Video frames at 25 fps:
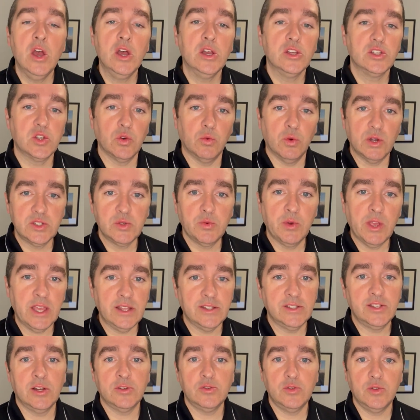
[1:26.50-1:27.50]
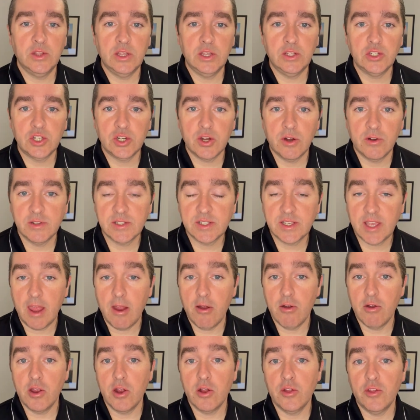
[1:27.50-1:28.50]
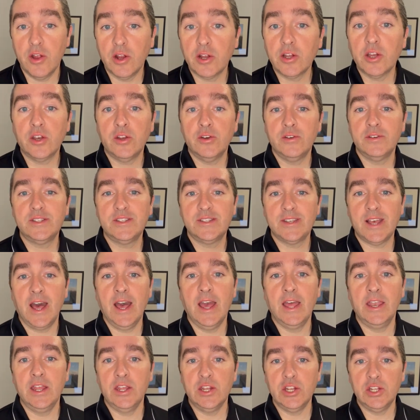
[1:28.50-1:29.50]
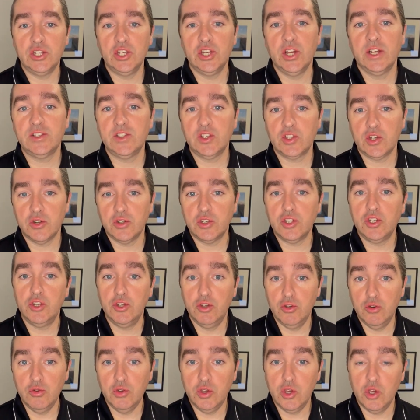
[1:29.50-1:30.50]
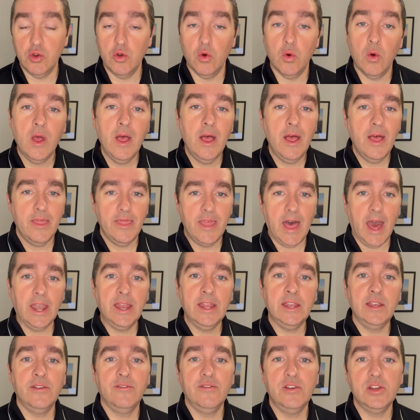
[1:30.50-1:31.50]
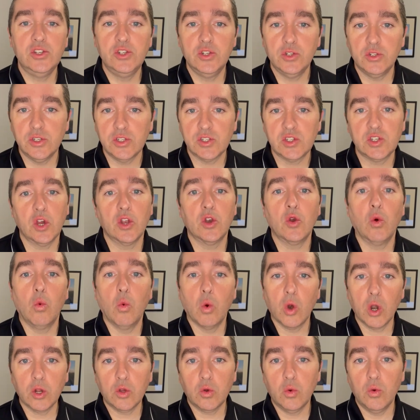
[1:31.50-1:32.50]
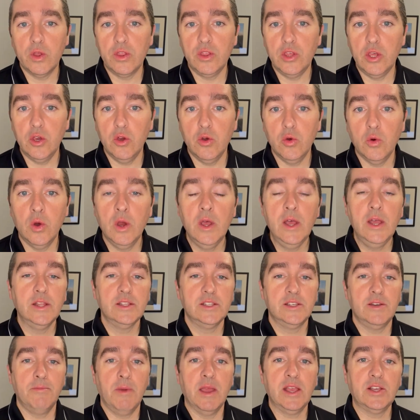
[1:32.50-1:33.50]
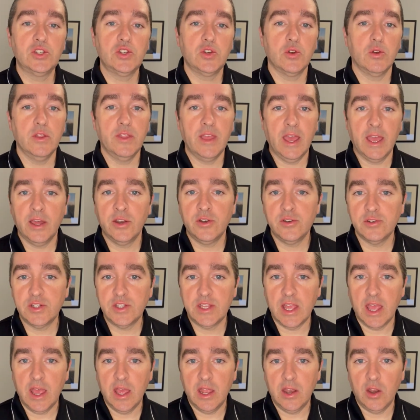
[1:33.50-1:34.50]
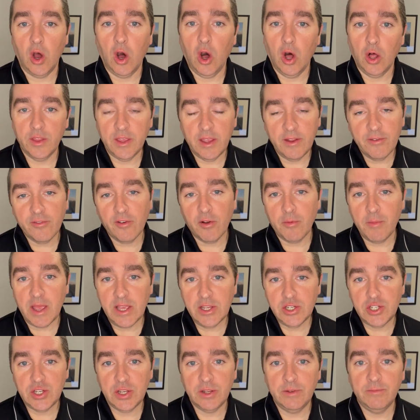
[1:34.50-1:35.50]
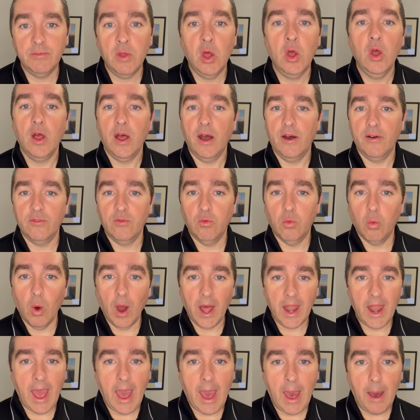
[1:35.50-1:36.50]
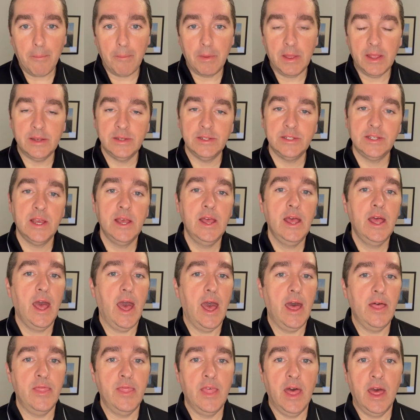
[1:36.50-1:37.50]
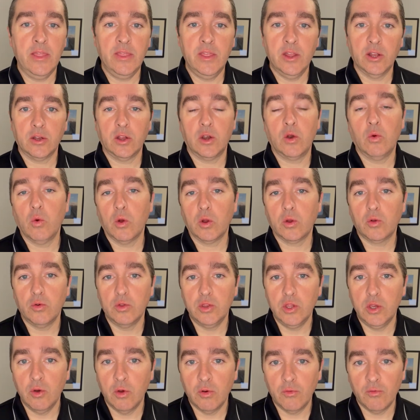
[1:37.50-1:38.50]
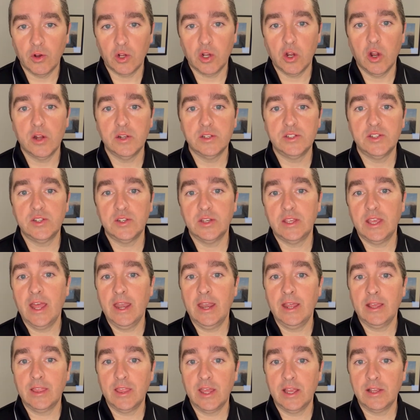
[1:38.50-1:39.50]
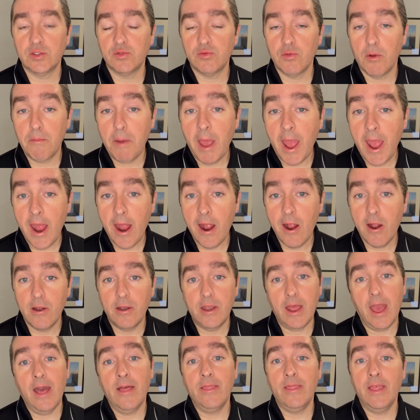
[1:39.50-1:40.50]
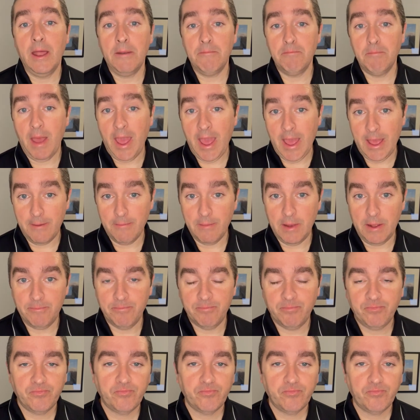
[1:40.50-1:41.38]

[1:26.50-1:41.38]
So once we get in touch with the insurance carrier, they're going to assign an adjuster to you. That individual is going to work with you to make sure they understand all the information of what happened, and then they're going to work with you in regards to getting things repaired and then payment.